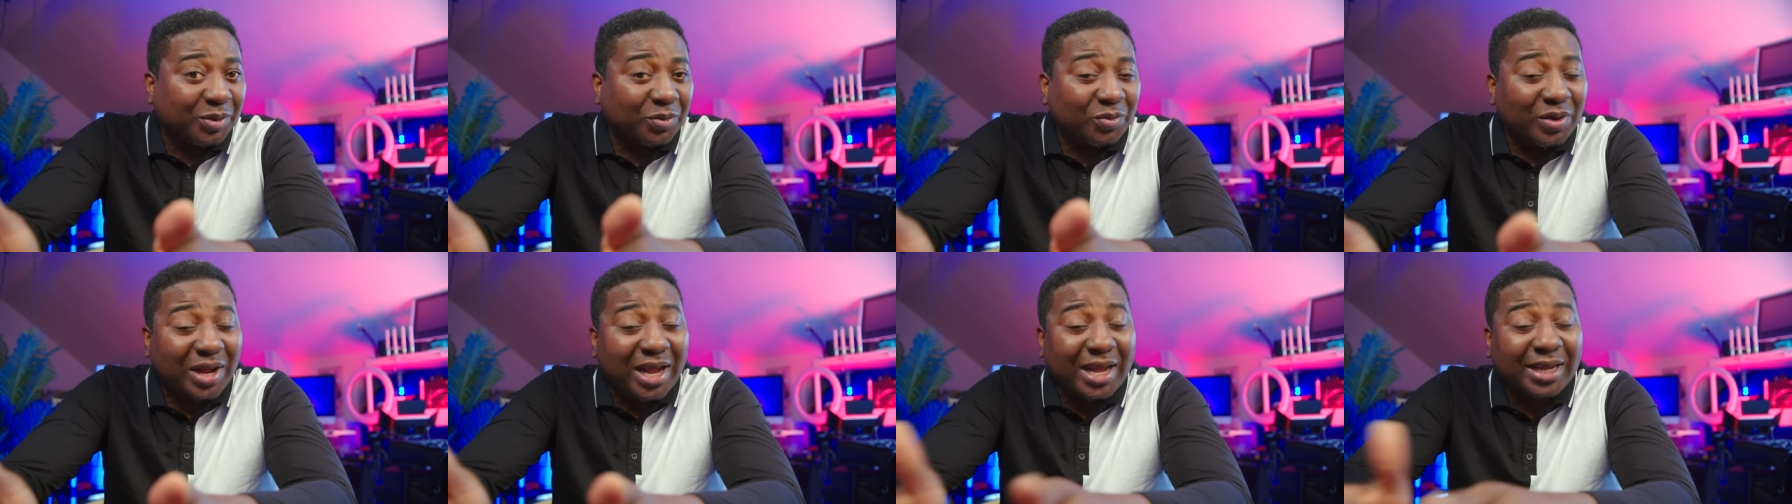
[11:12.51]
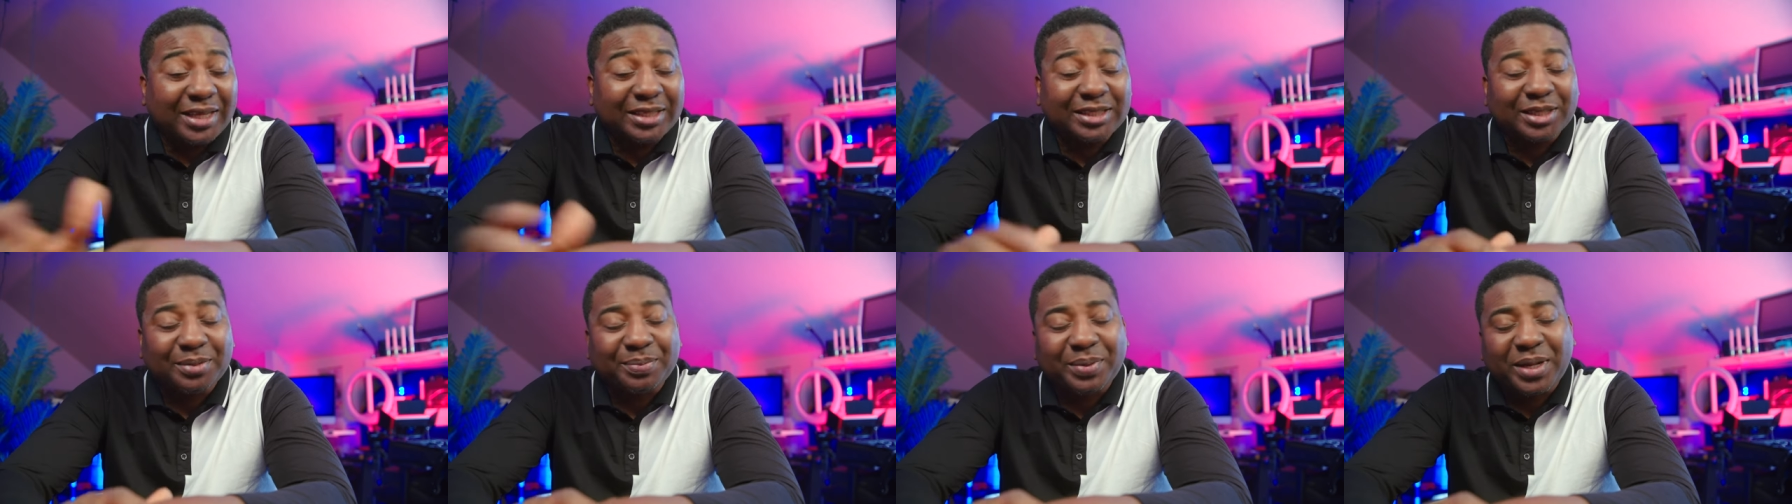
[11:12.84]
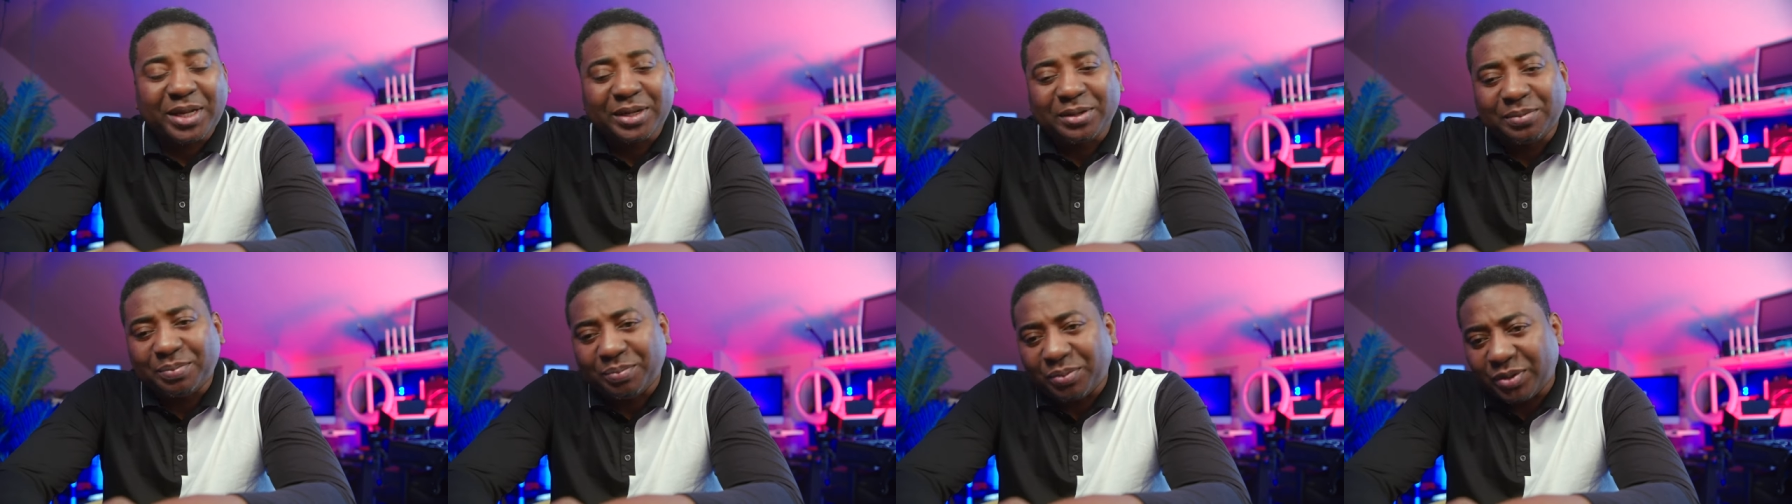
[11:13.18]
wise
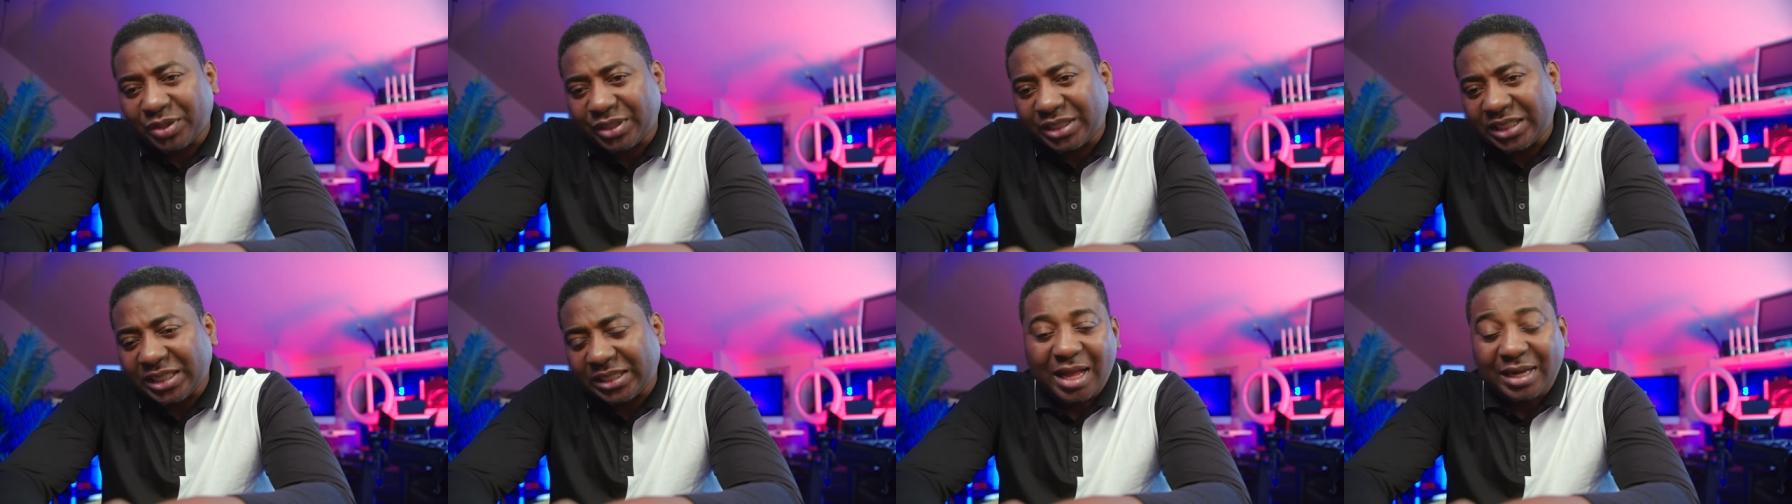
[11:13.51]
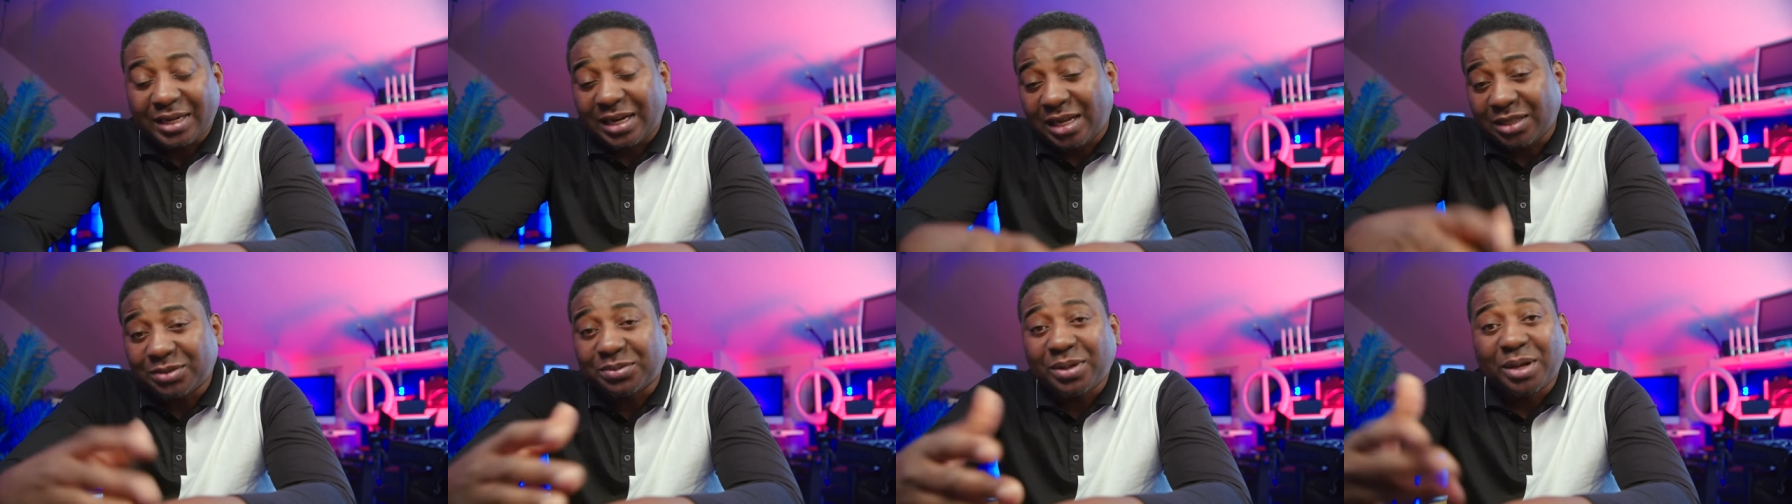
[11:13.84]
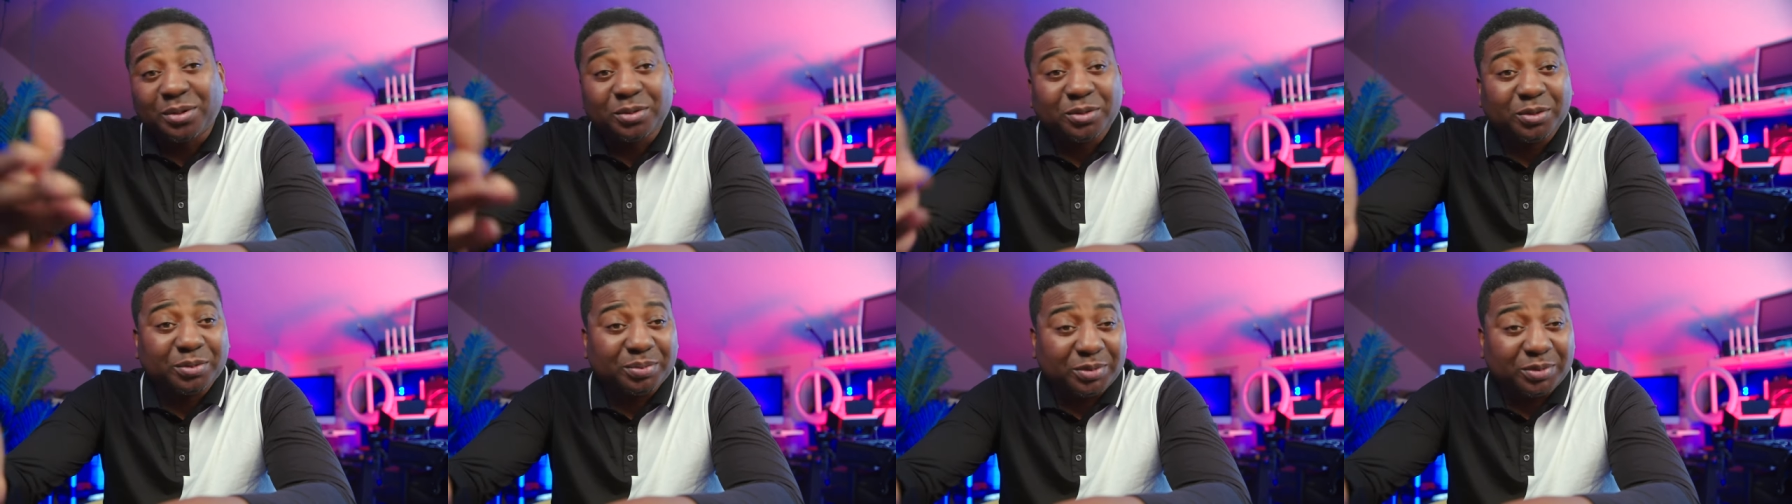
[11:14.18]
about the budget. And that's why we'll